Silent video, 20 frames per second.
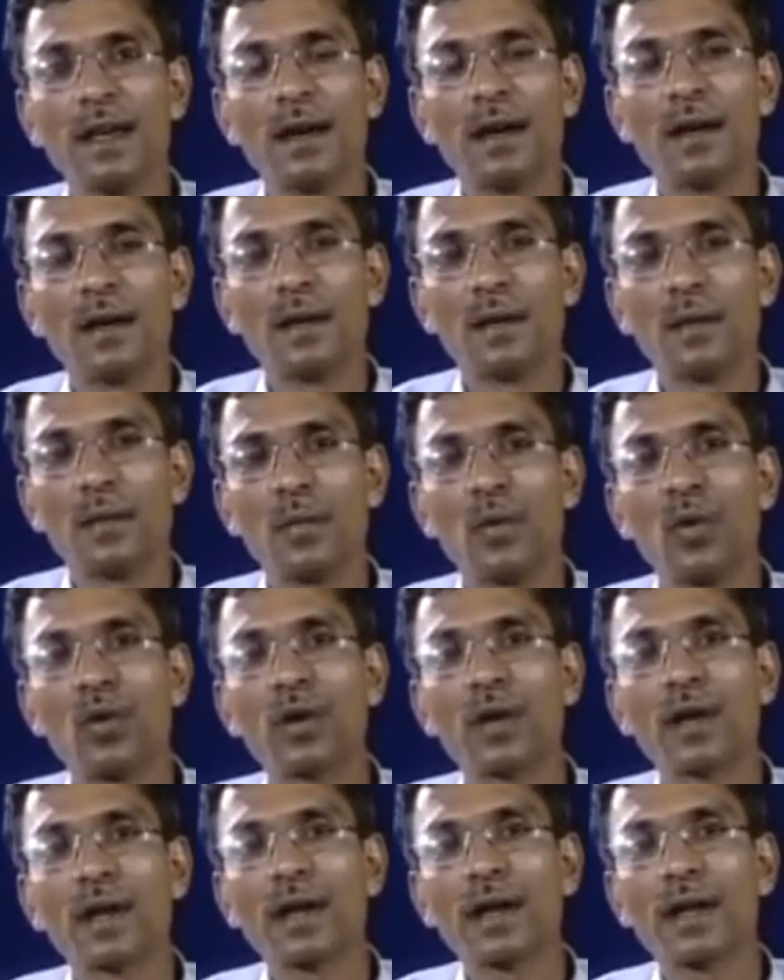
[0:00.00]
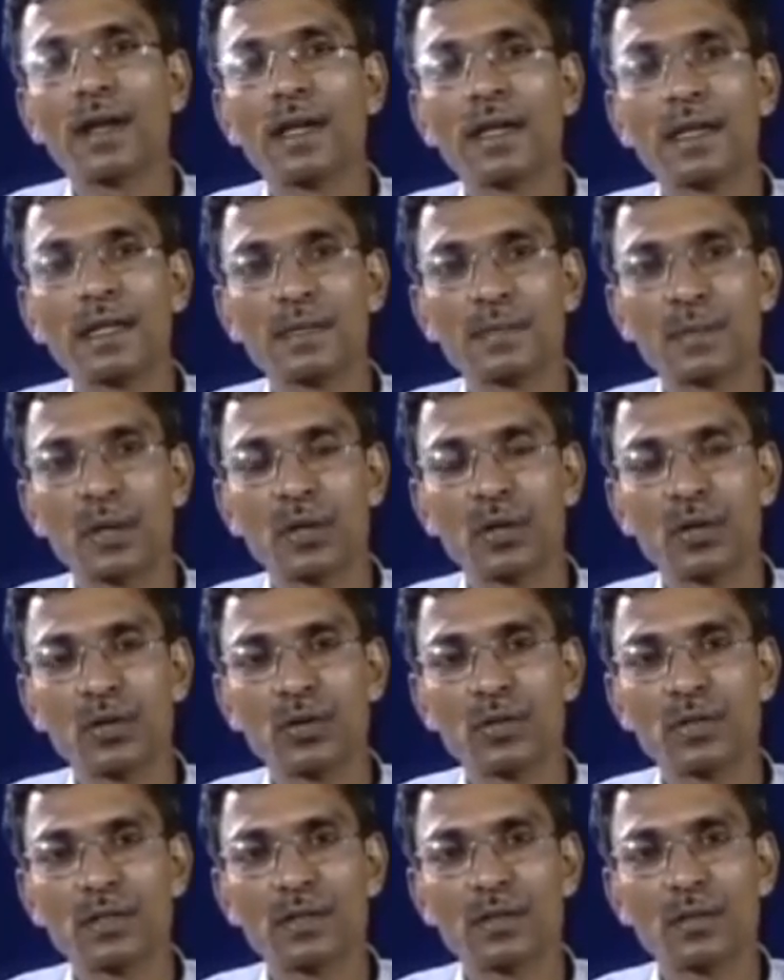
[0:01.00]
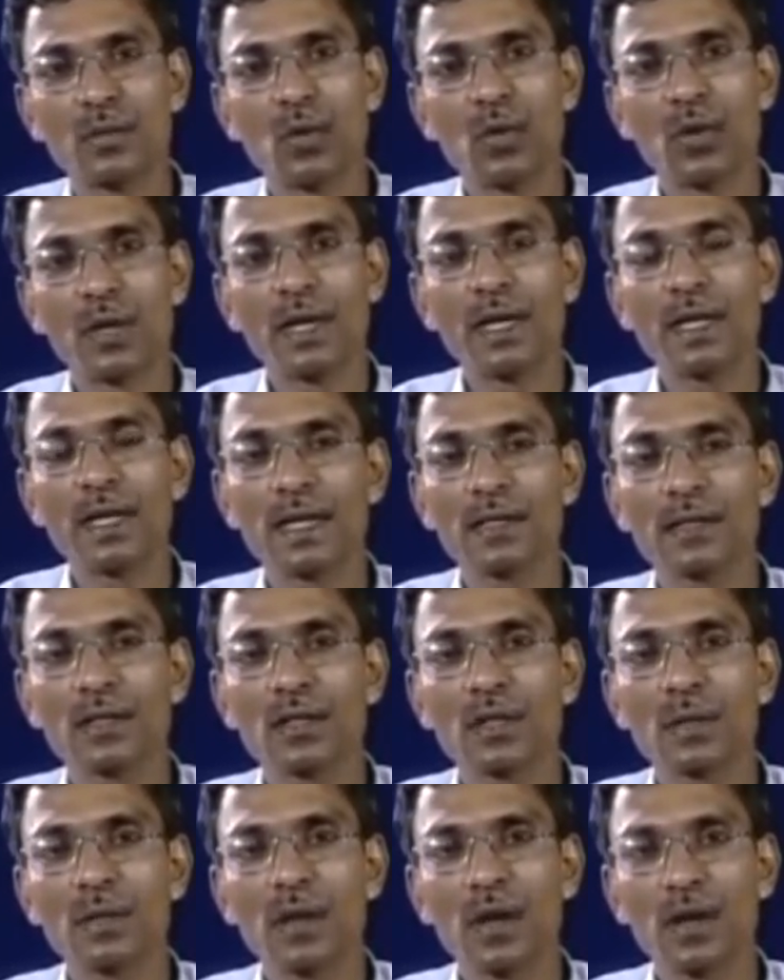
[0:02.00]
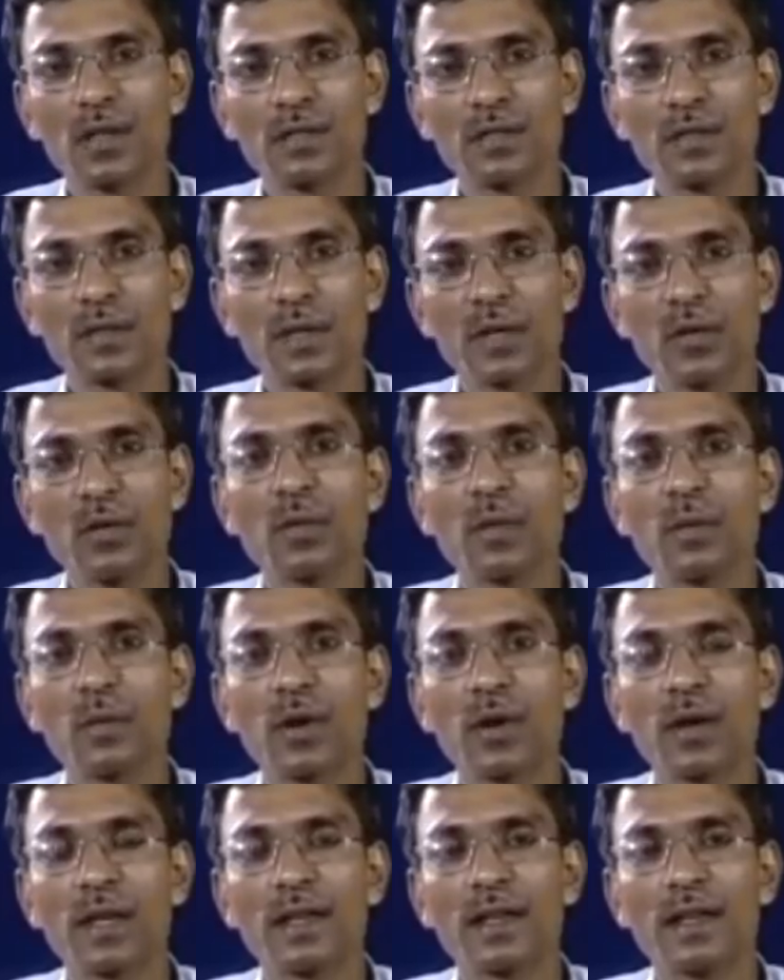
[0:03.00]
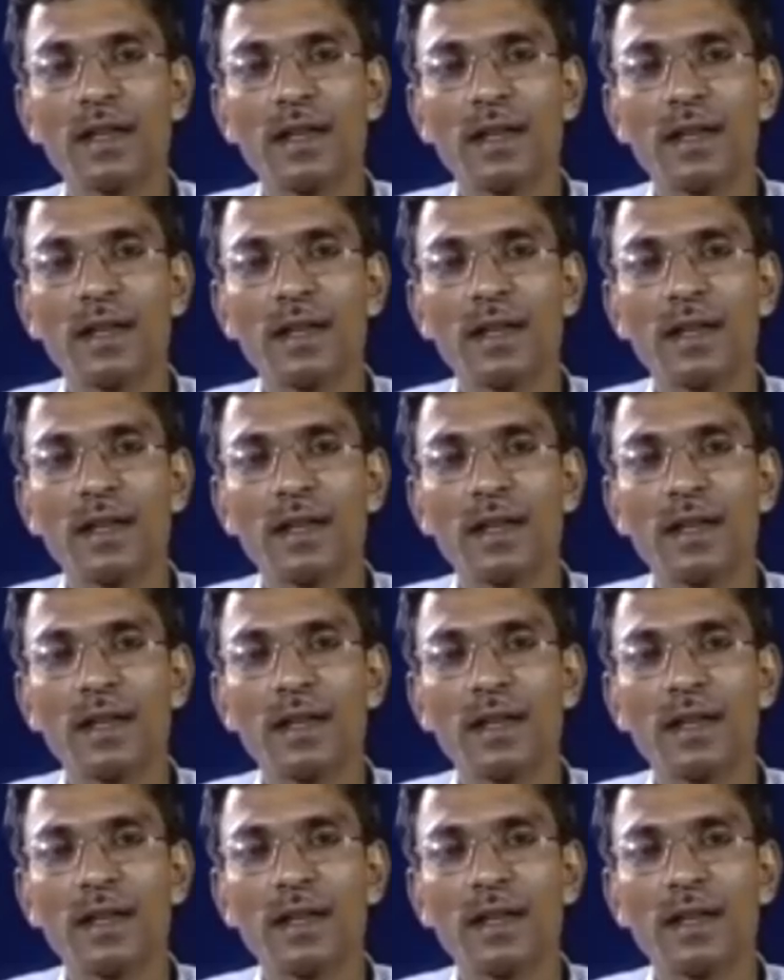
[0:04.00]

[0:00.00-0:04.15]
more heat is produced, so more heat has got to be lost from the human body.